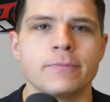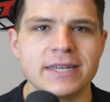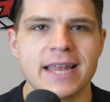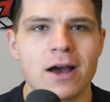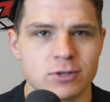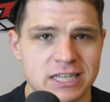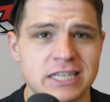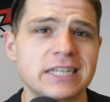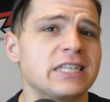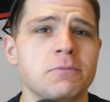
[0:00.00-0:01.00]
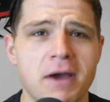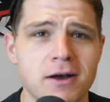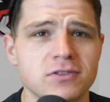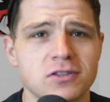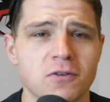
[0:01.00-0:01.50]
to be down 60
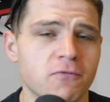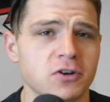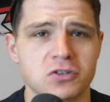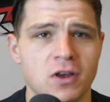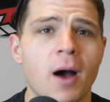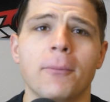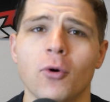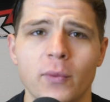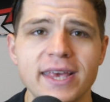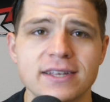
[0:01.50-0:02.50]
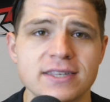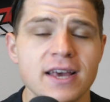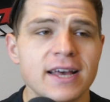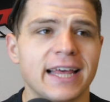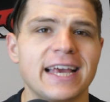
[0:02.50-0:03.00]
pounds in the first couple weeks.
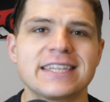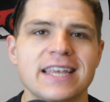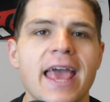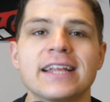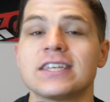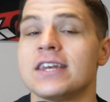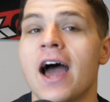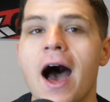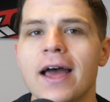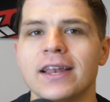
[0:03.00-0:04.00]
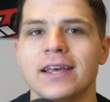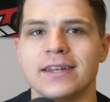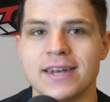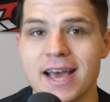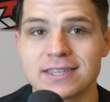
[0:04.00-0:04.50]
Like, it's not
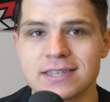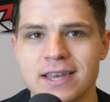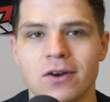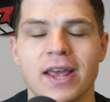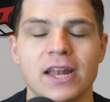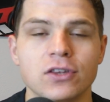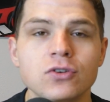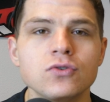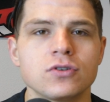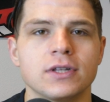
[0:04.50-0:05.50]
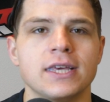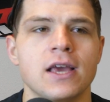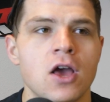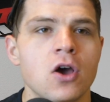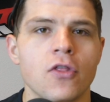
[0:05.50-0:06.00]
necessary. And
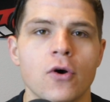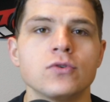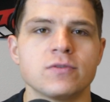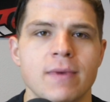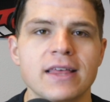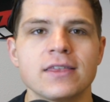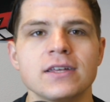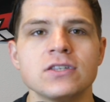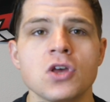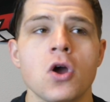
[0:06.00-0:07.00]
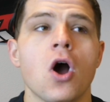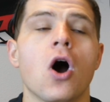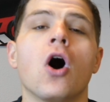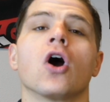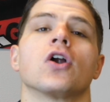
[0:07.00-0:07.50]
usually those methods
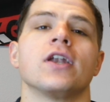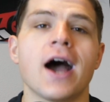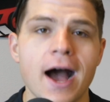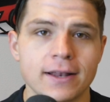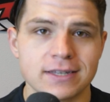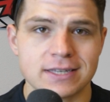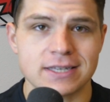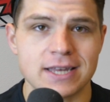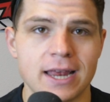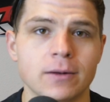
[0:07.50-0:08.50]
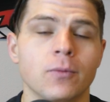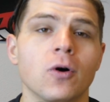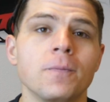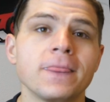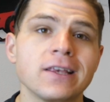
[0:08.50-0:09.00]
are not
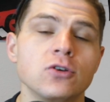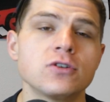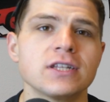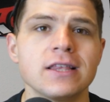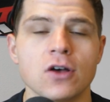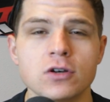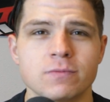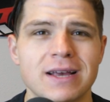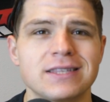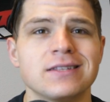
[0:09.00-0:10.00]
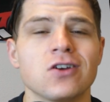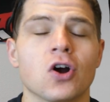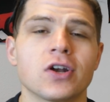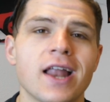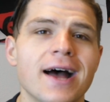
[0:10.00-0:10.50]
sustainable. Usually those methods
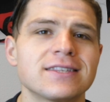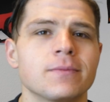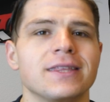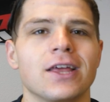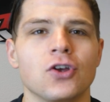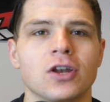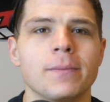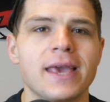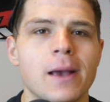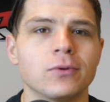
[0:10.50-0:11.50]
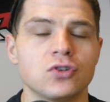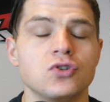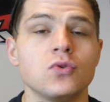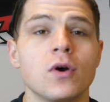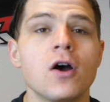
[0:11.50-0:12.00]
are not something that you're going to be able to
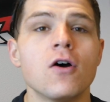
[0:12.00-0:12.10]
do